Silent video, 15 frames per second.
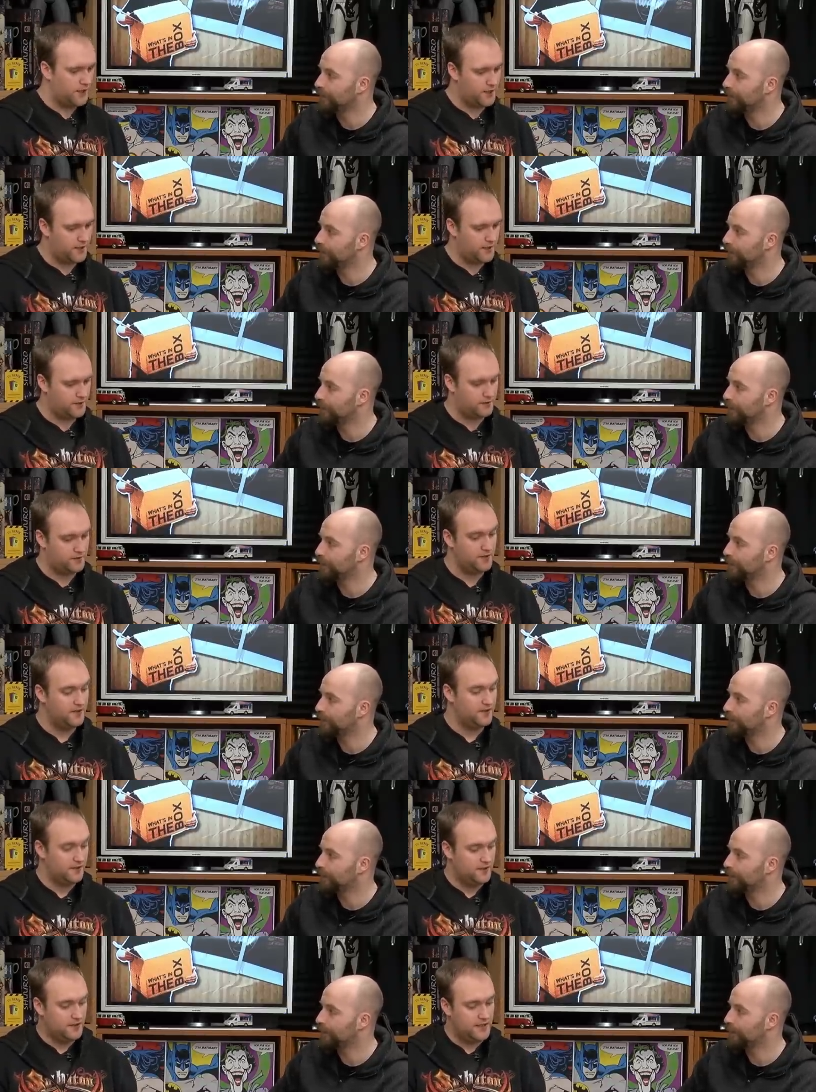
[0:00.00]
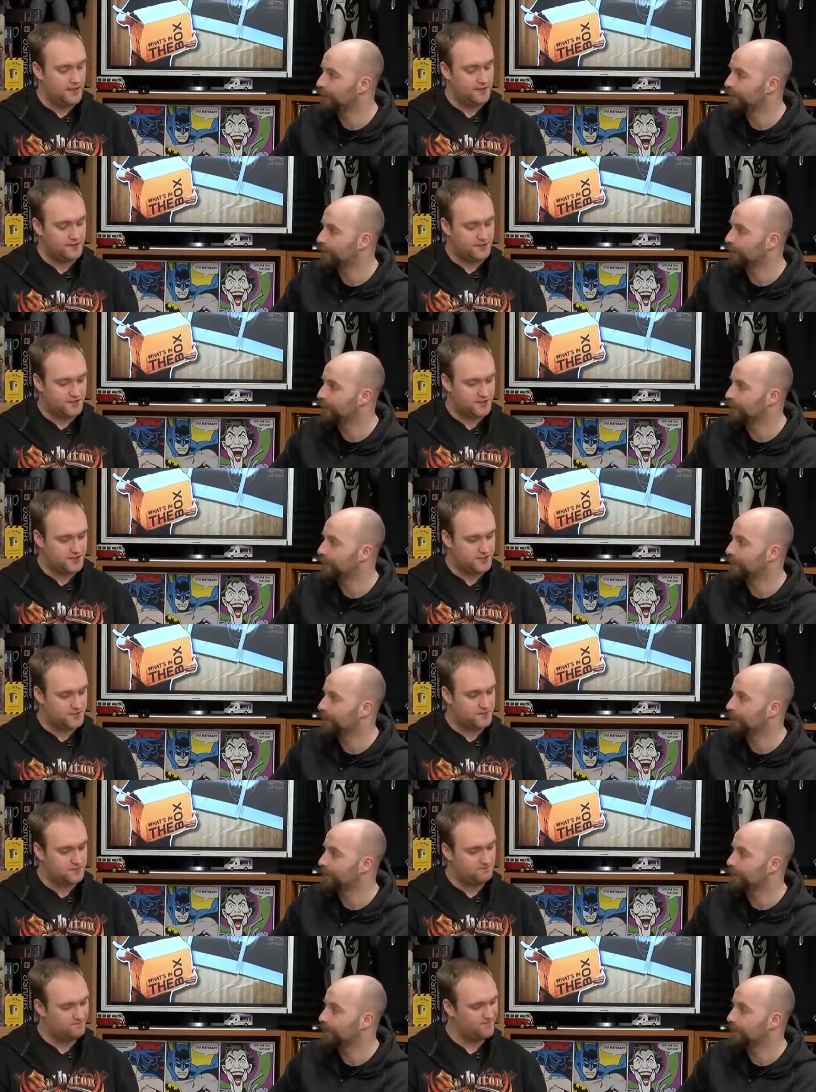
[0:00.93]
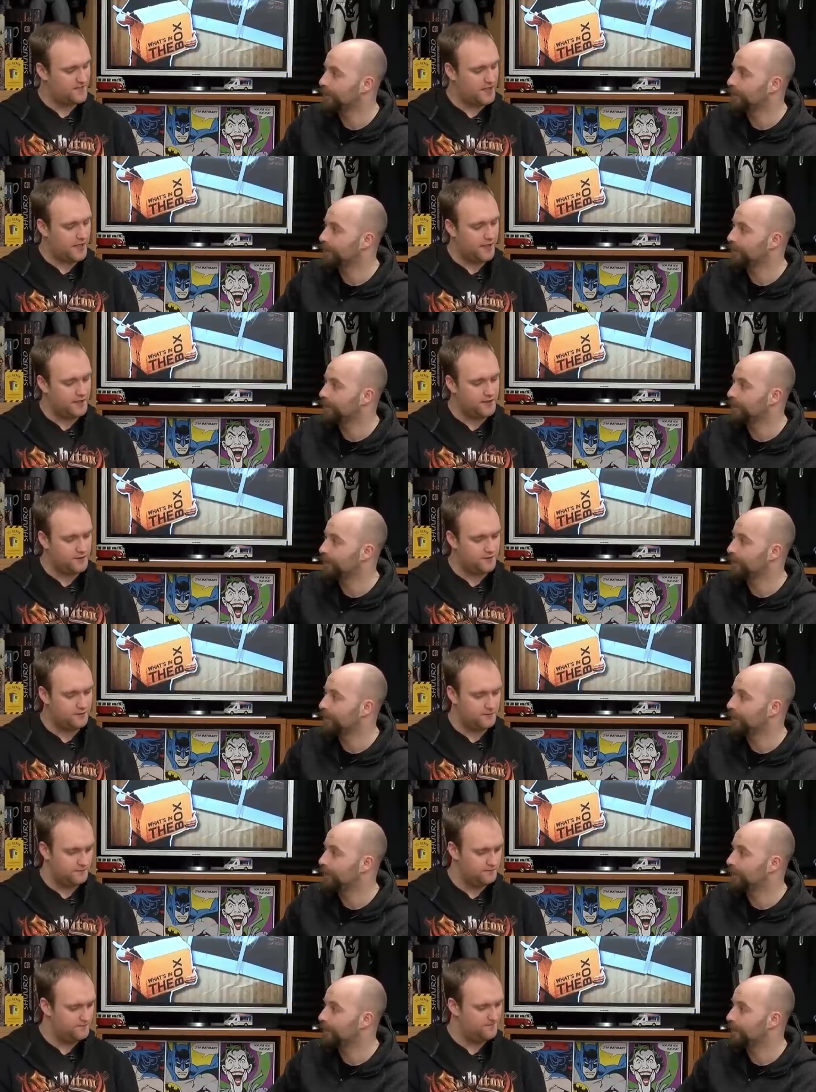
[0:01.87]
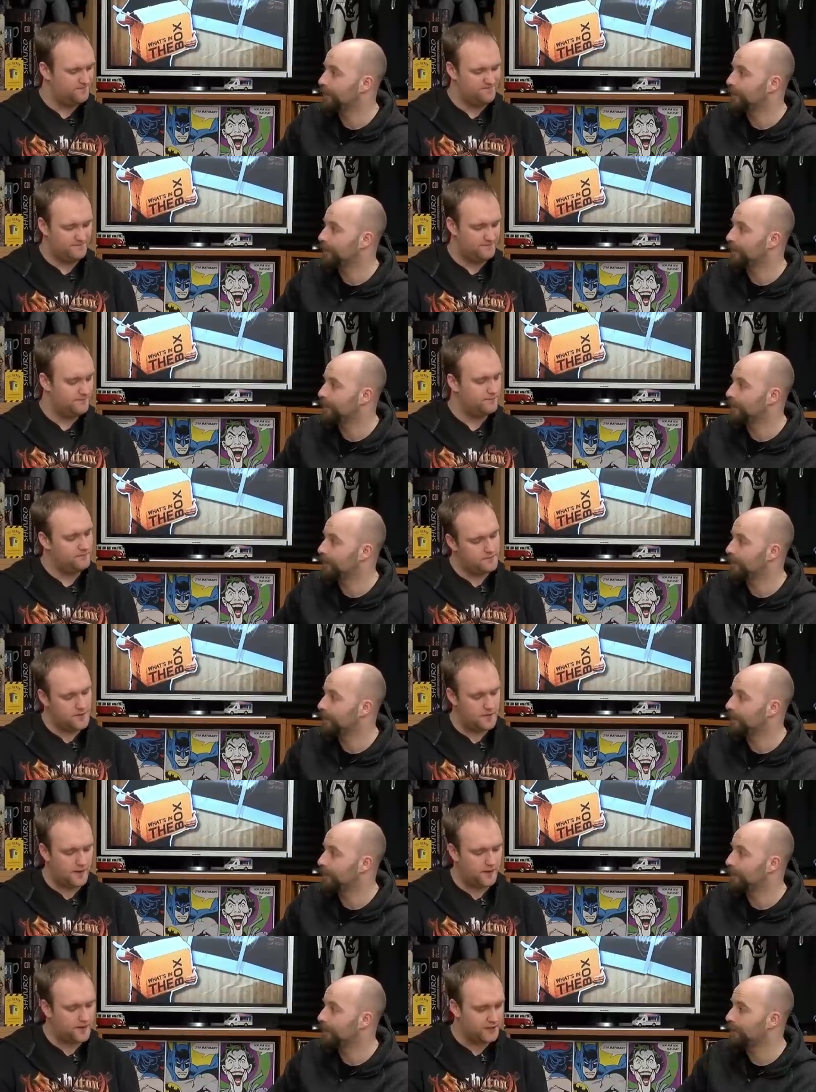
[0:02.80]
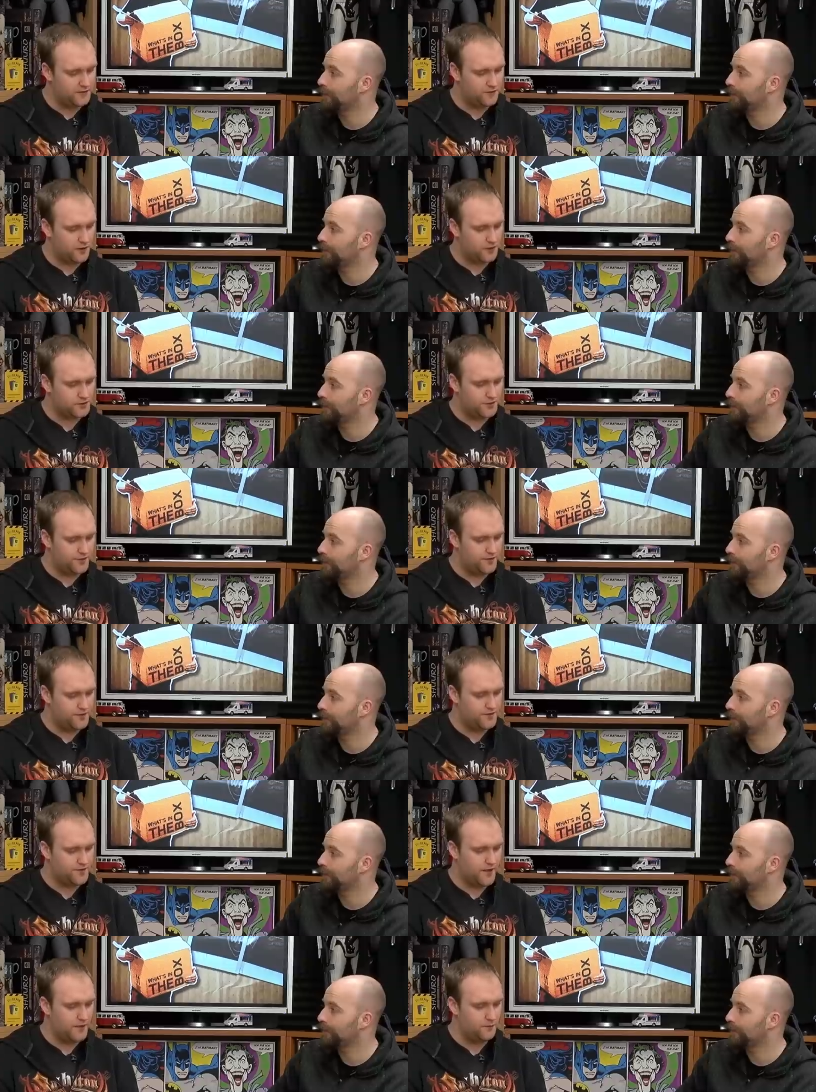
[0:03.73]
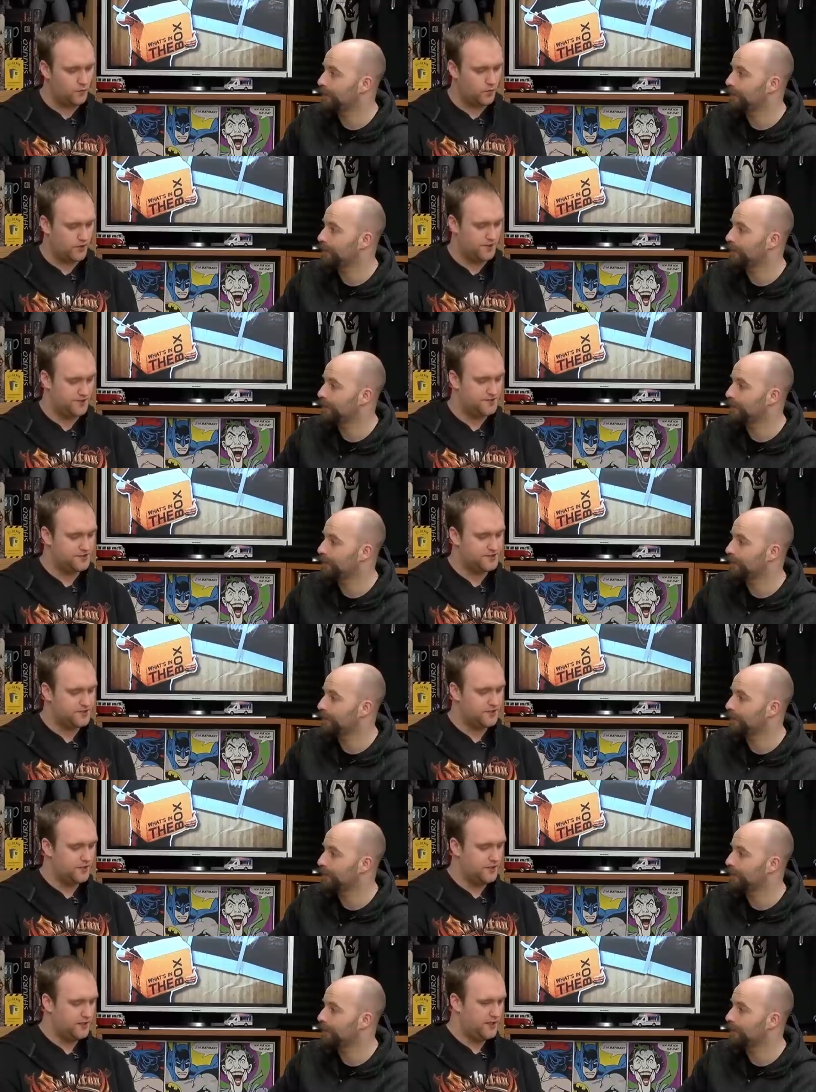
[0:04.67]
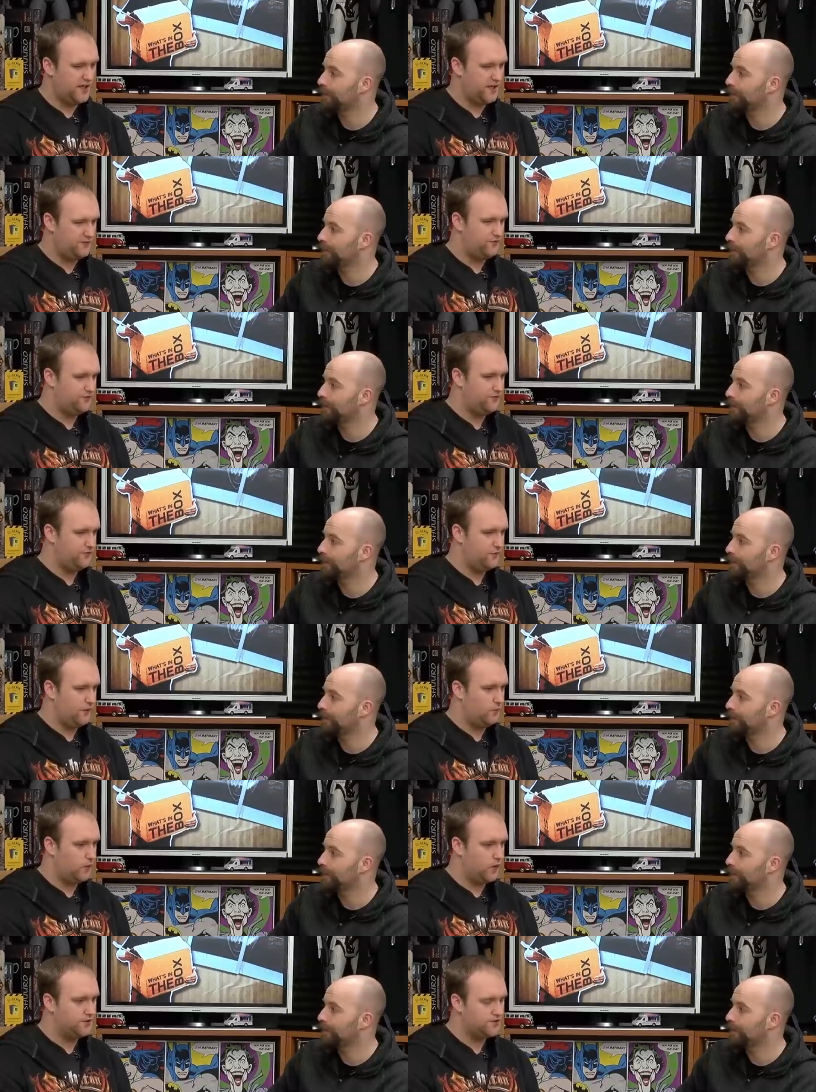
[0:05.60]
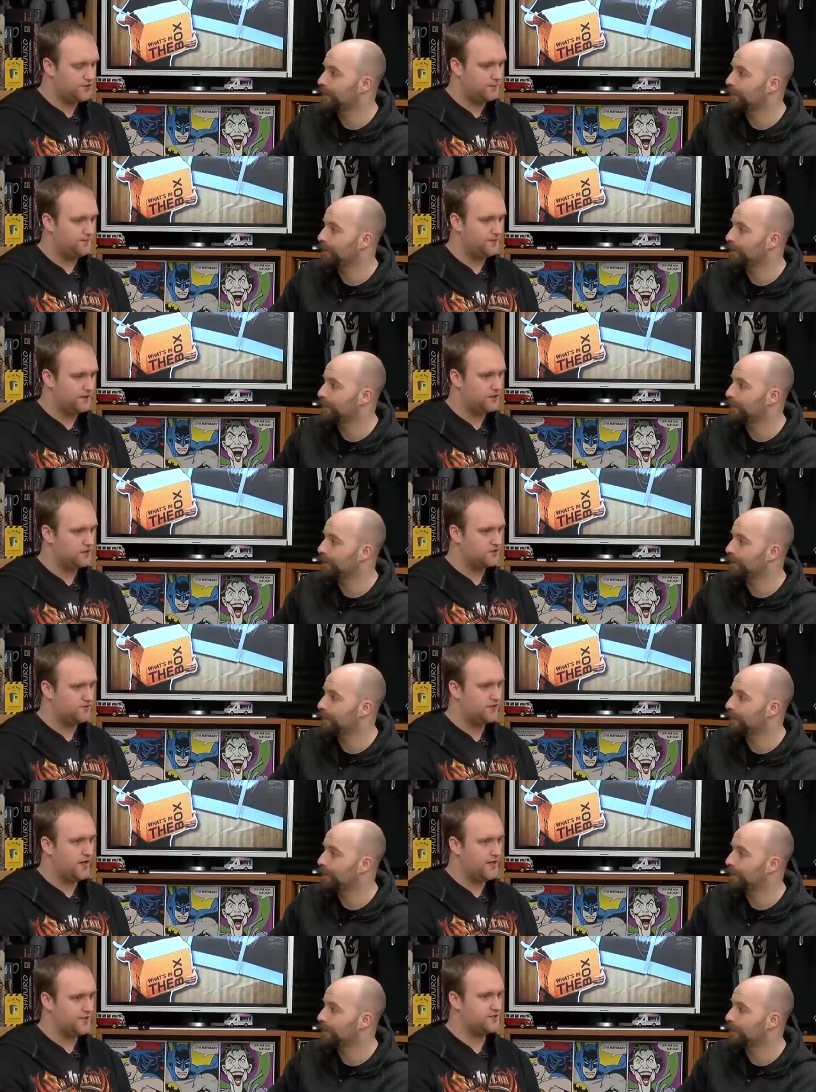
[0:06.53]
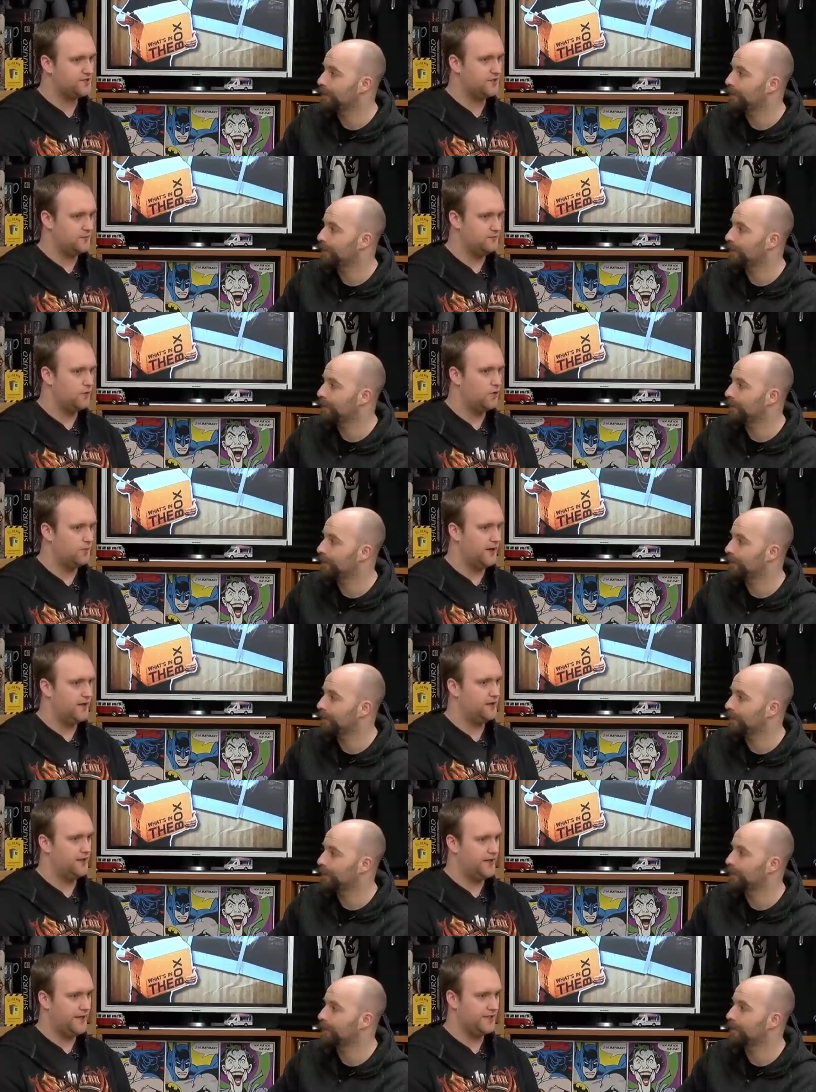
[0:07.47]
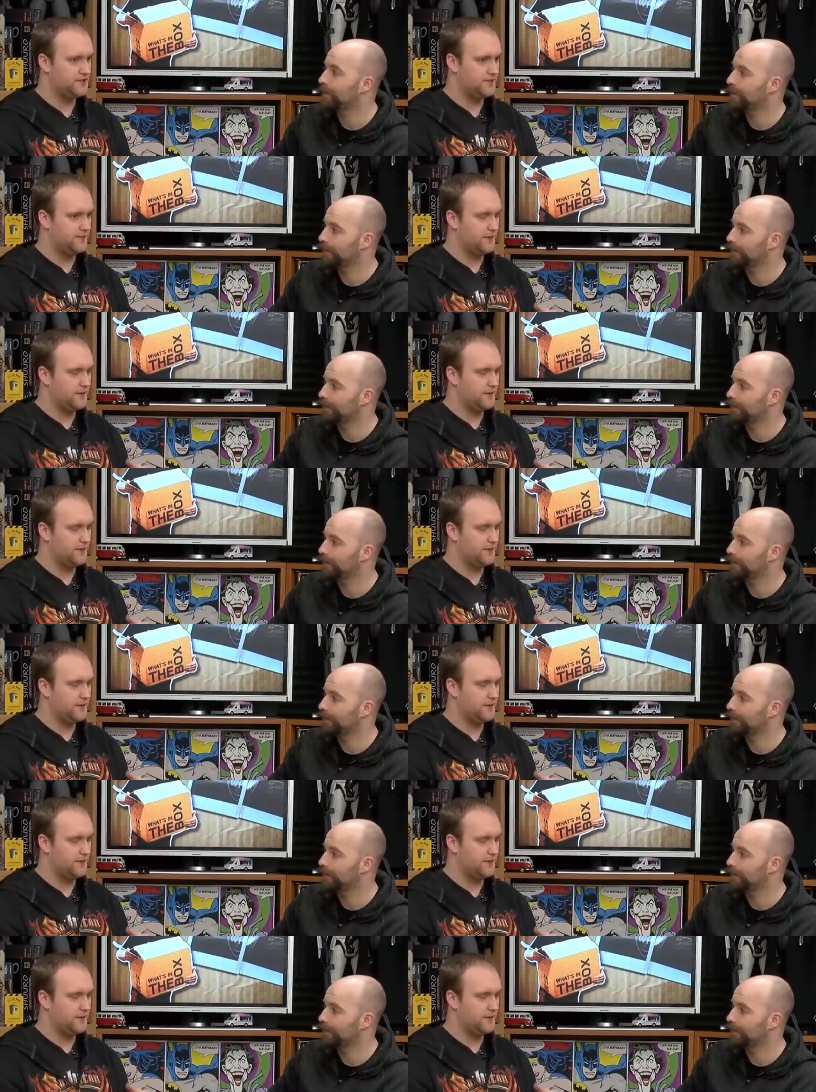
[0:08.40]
Speaker 1: uh, it's kind of the American doctrine at the time was if we want something that's fast and mobile, it has to